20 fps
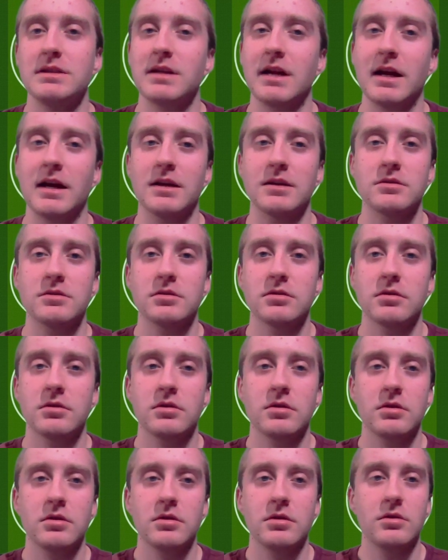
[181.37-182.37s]
tags.
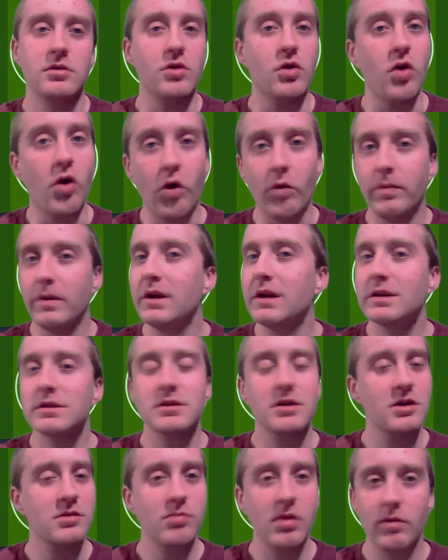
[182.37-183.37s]
Nobody is
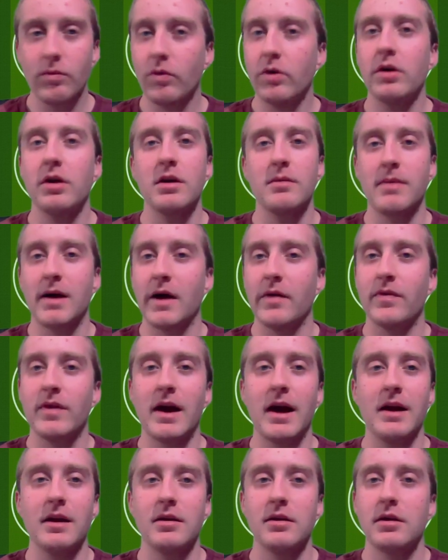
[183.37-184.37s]
going to be worried about
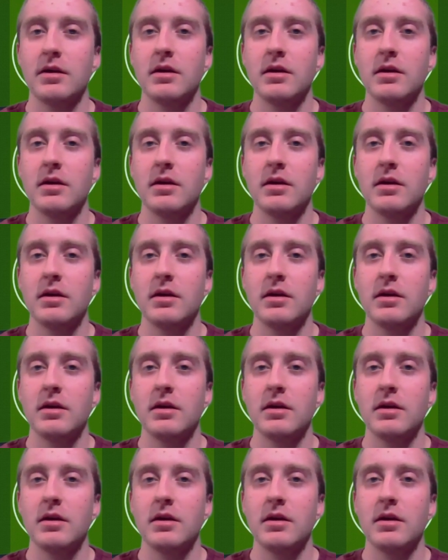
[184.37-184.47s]
that